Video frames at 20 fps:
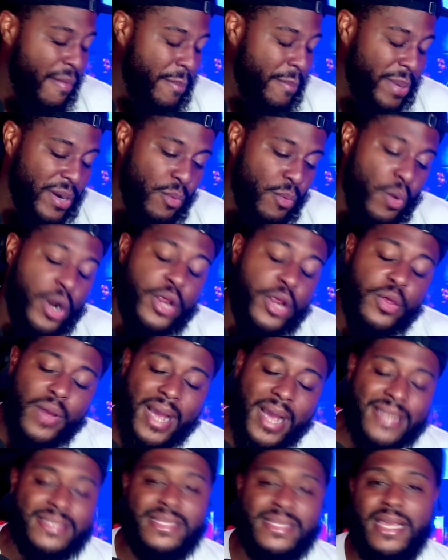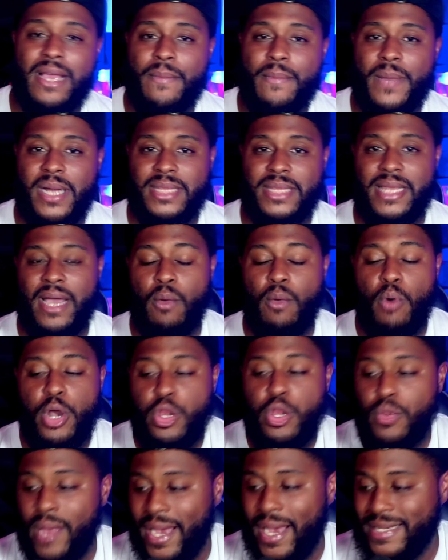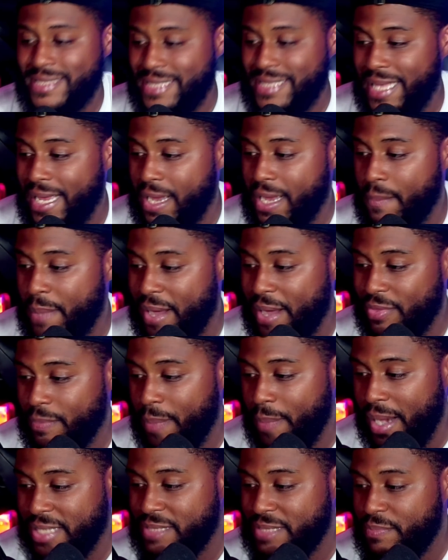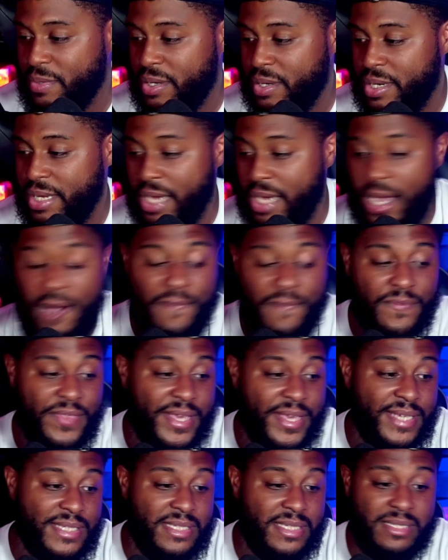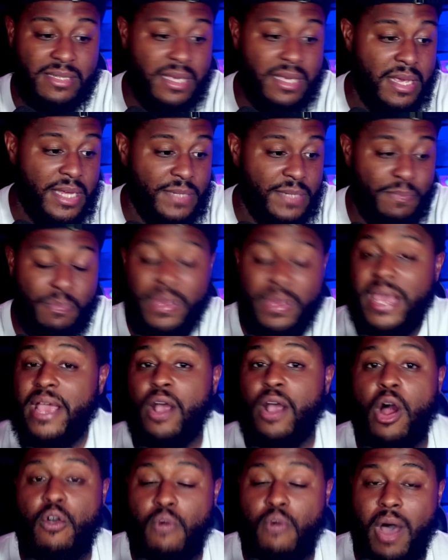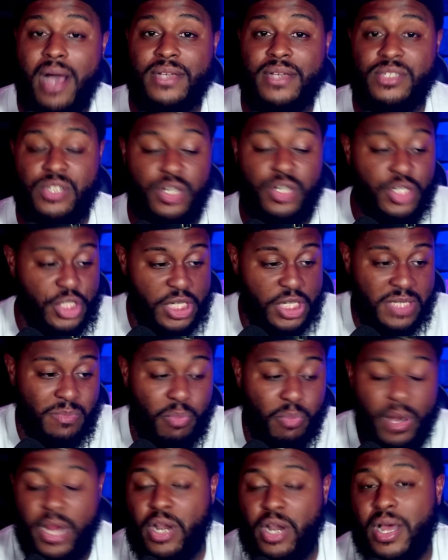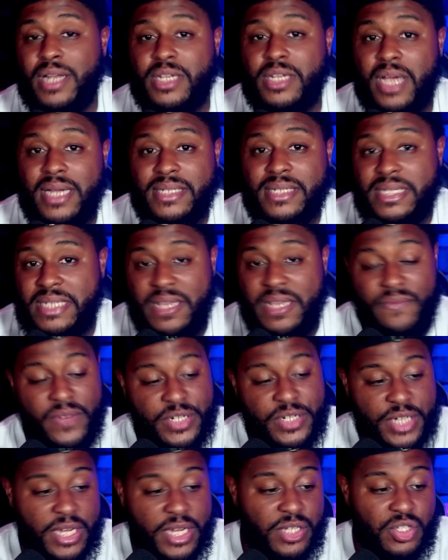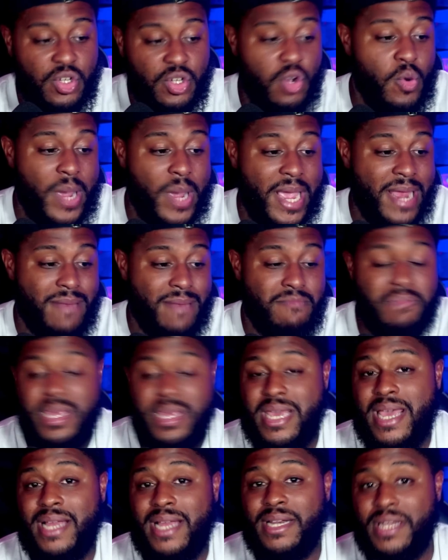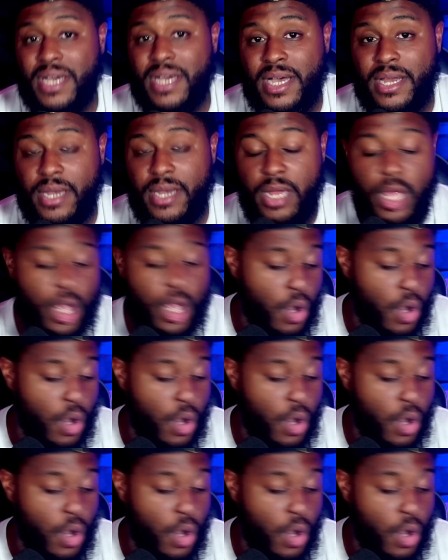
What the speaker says: But what do you guys think about that? What do you guys think about the possibility of this being our roster, just bringing on Donte Divencenzo and being done?